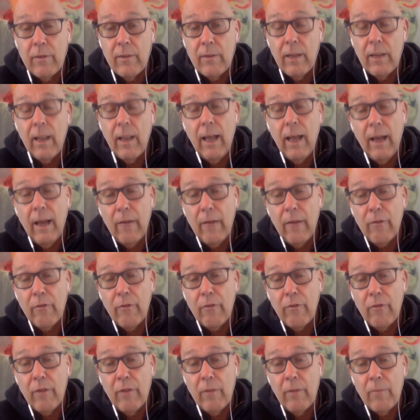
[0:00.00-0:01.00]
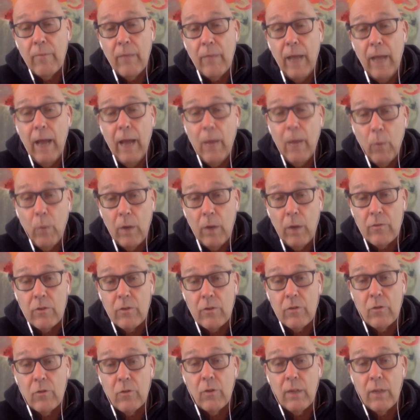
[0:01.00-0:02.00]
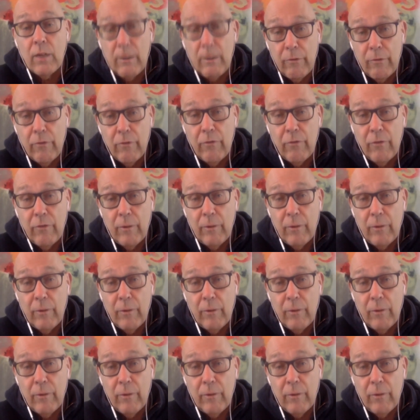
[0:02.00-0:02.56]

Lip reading: the life I want to live.